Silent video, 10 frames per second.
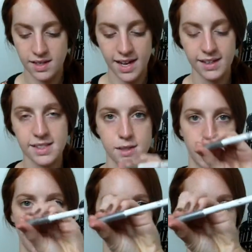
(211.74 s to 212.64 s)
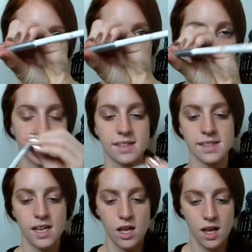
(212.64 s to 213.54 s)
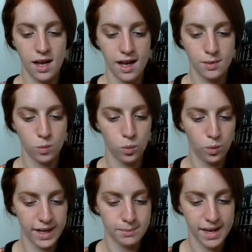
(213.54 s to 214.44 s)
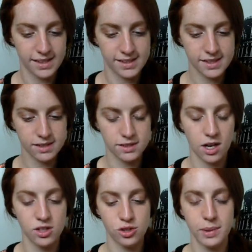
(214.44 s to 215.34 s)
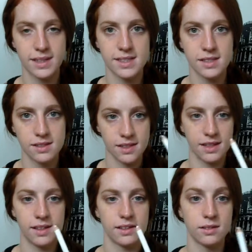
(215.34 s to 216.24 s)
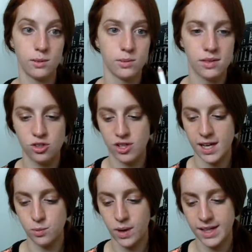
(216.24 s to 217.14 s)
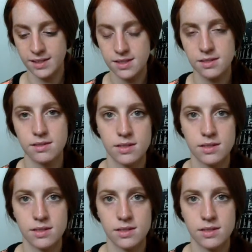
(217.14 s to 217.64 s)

Next, my Essence White Pencil, Kajo Pencil in shade White.